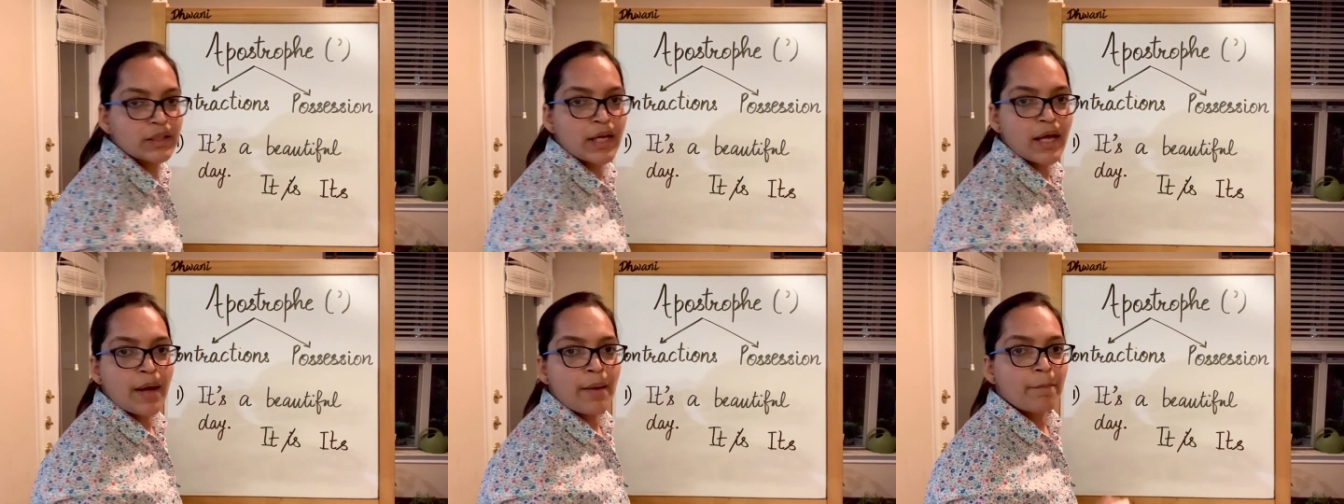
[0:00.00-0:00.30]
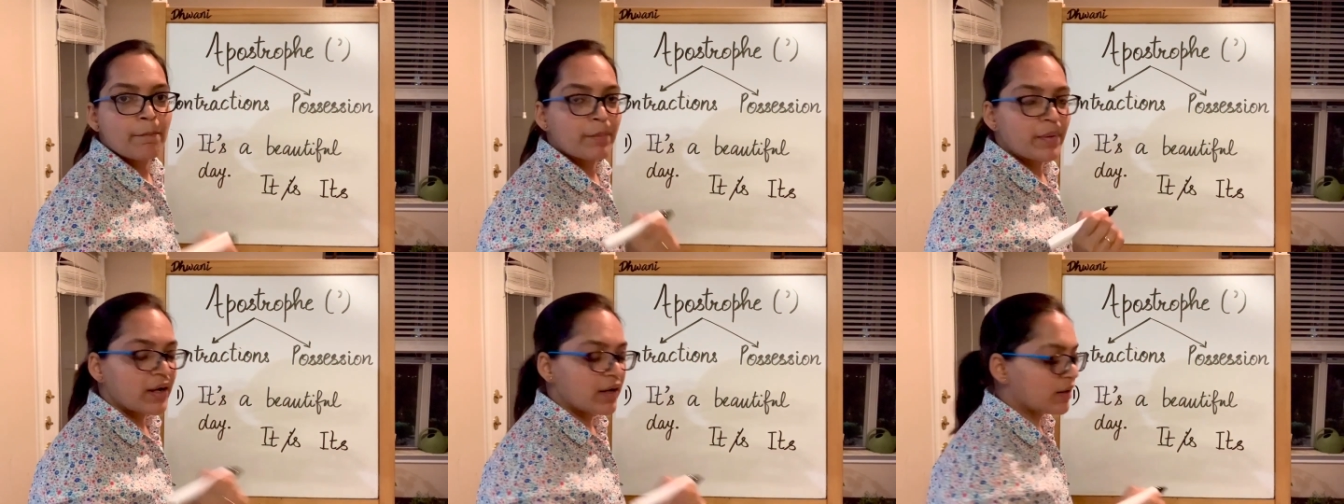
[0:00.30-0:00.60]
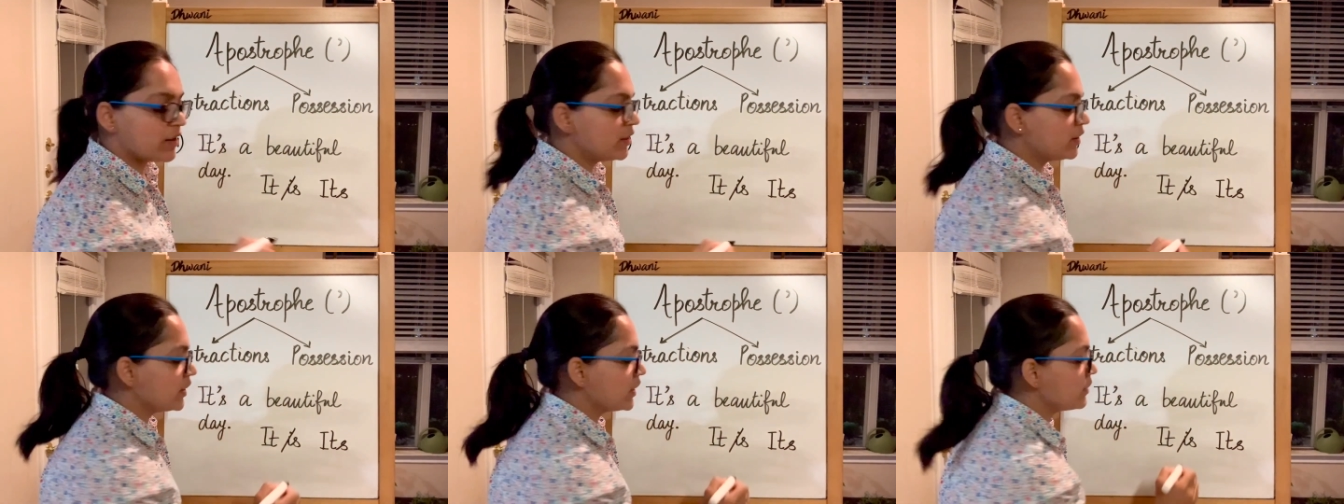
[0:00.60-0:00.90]
But
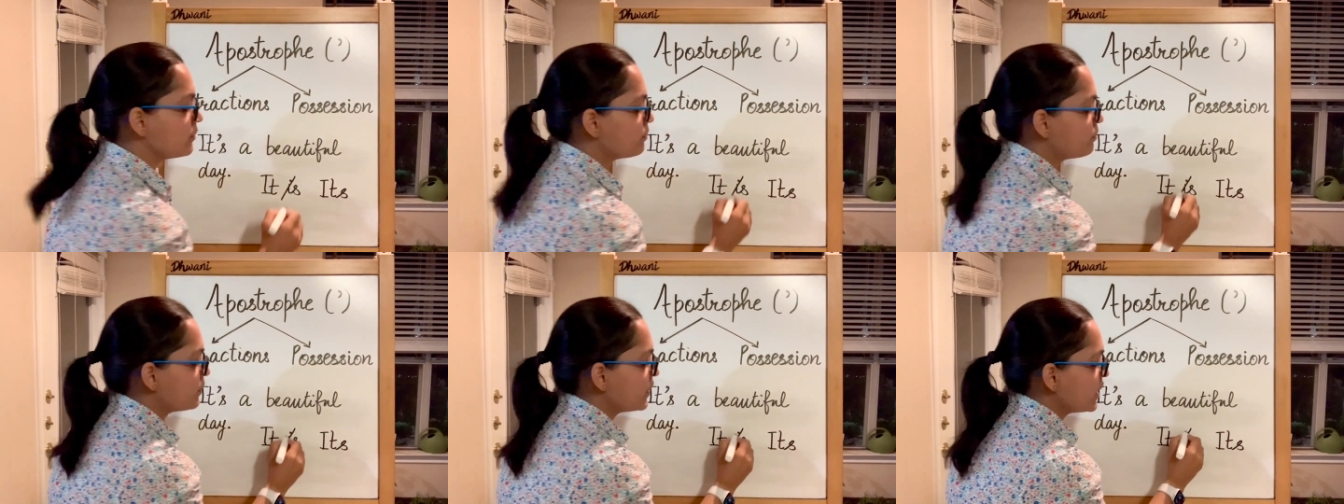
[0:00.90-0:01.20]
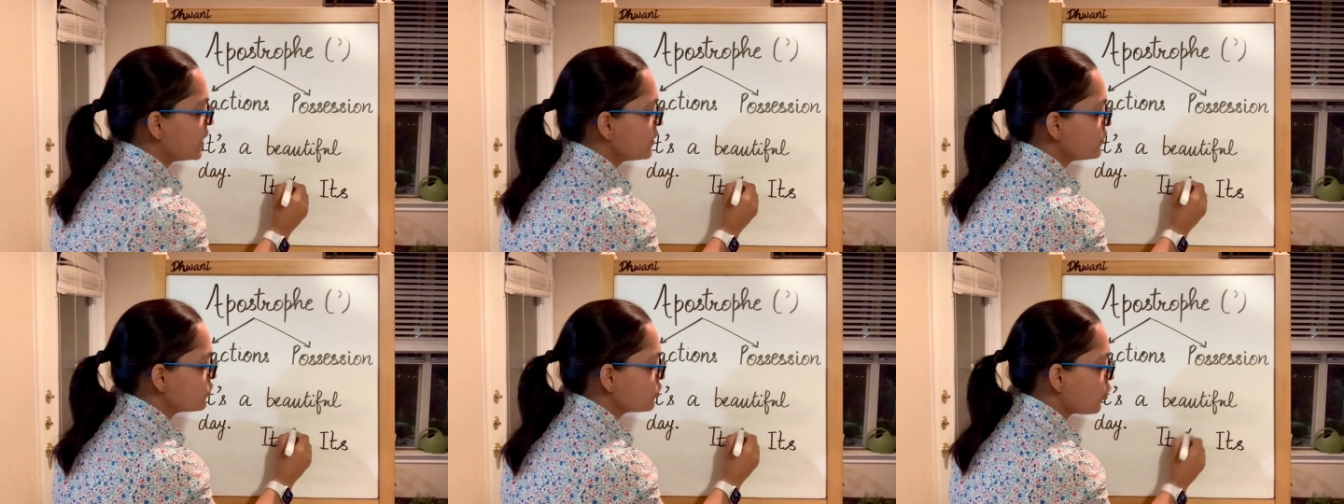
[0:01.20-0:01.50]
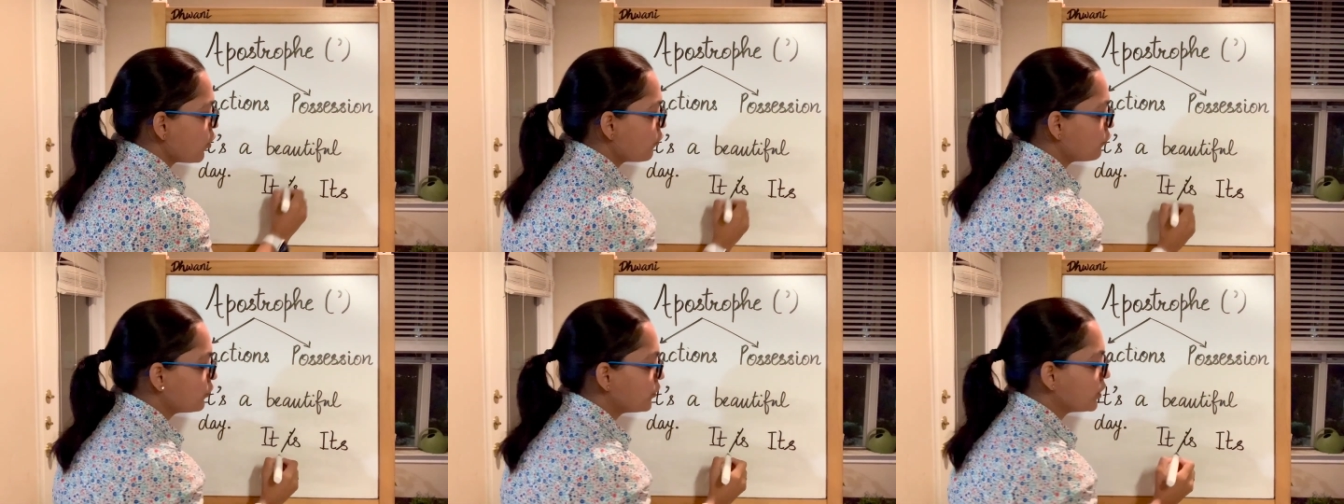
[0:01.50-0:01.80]
in place of
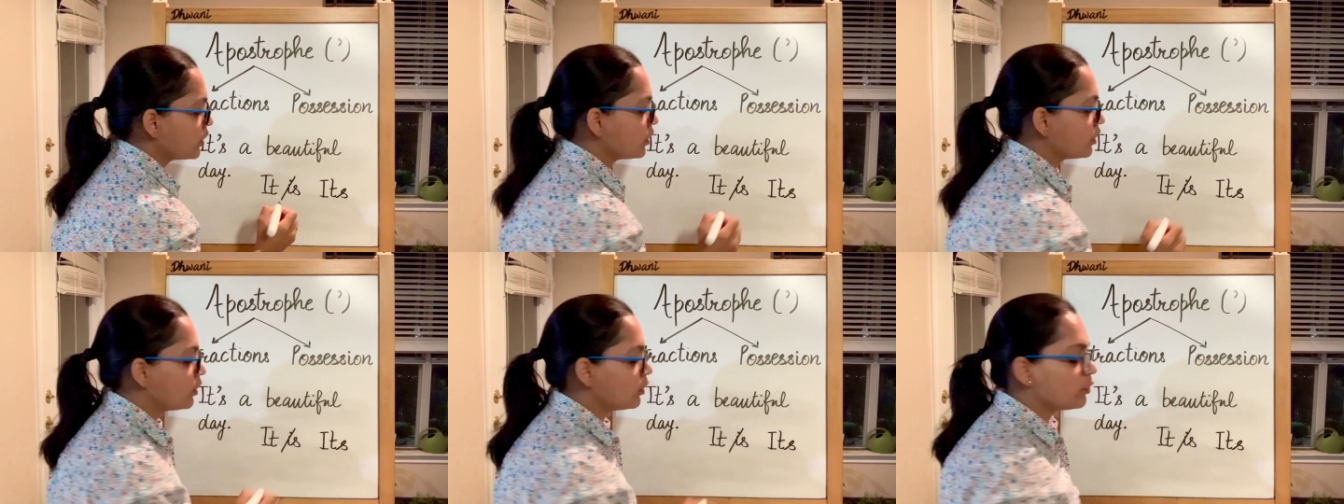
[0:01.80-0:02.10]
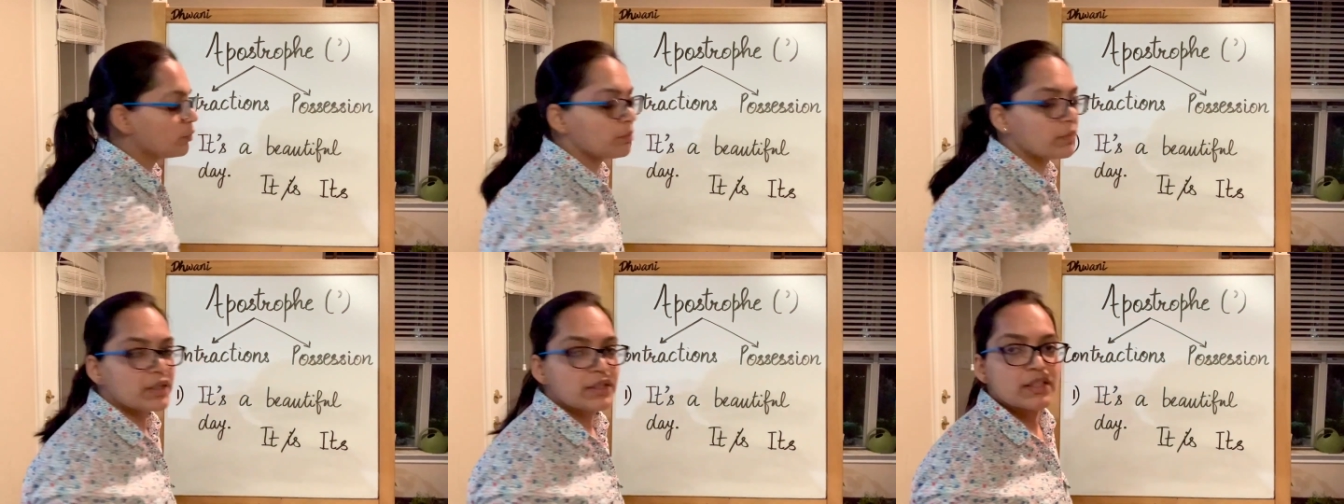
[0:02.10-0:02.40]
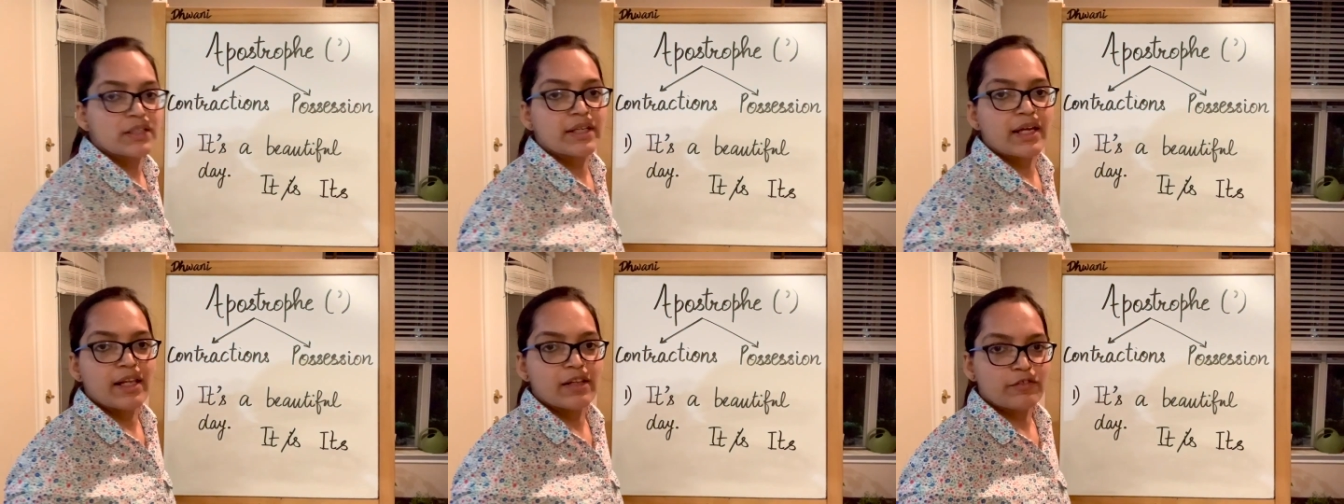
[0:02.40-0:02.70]
the omitted
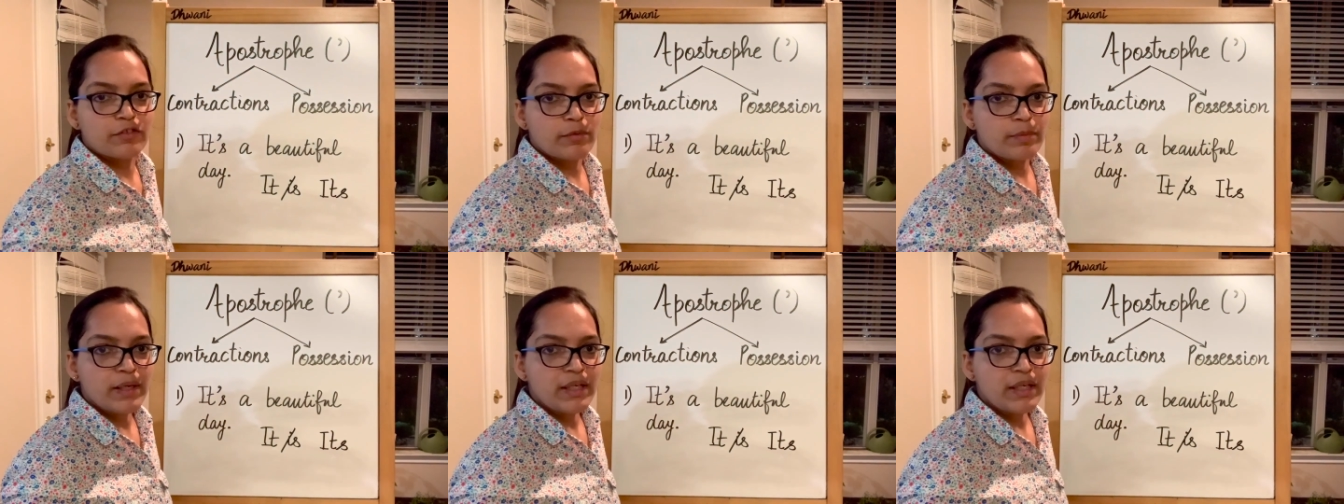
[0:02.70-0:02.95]
alphabet,